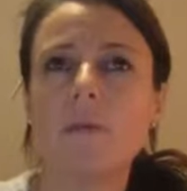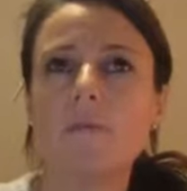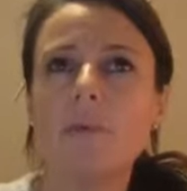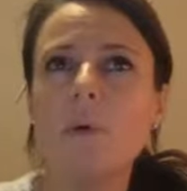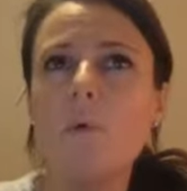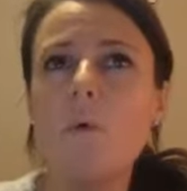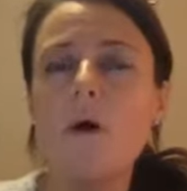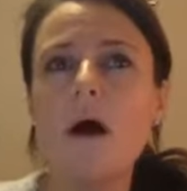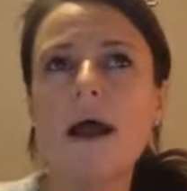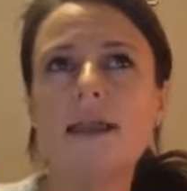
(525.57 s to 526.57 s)
But
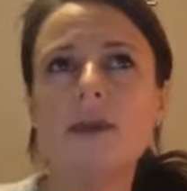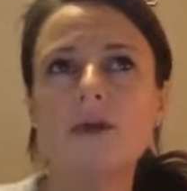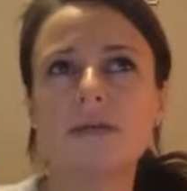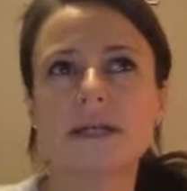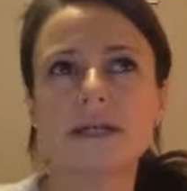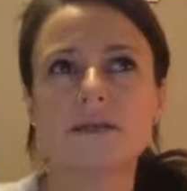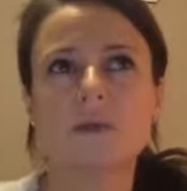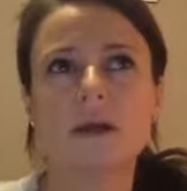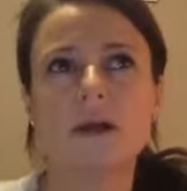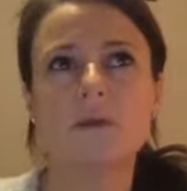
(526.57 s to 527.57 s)
what I noticed
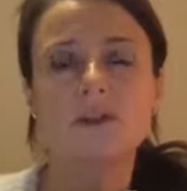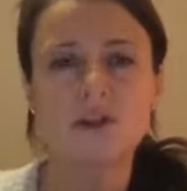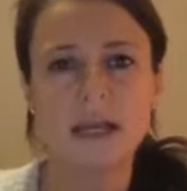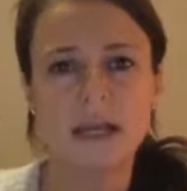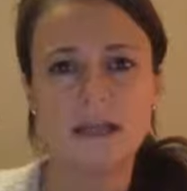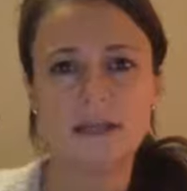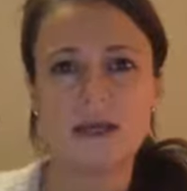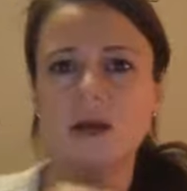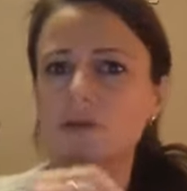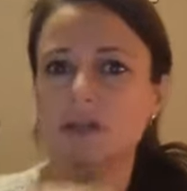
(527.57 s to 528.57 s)
when I was training as a
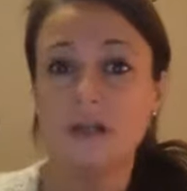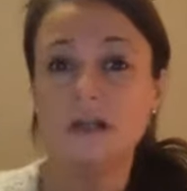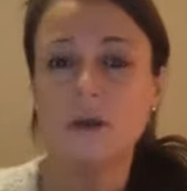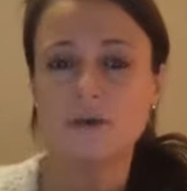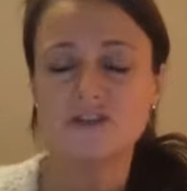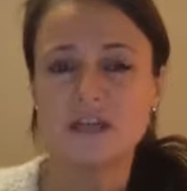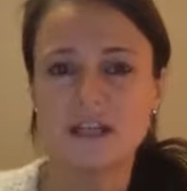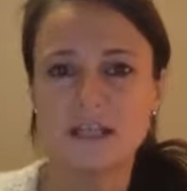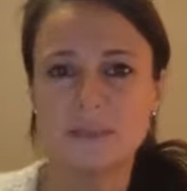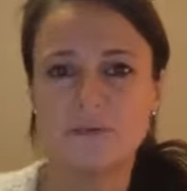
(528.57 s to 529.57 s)
coach, and I know I've shared
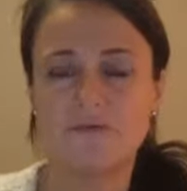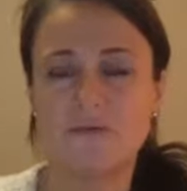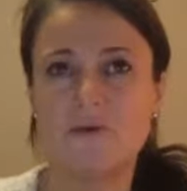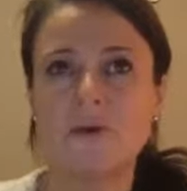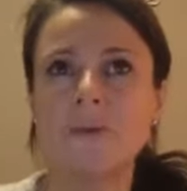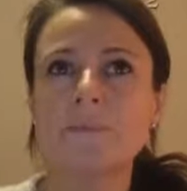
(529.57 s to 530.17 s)
this before,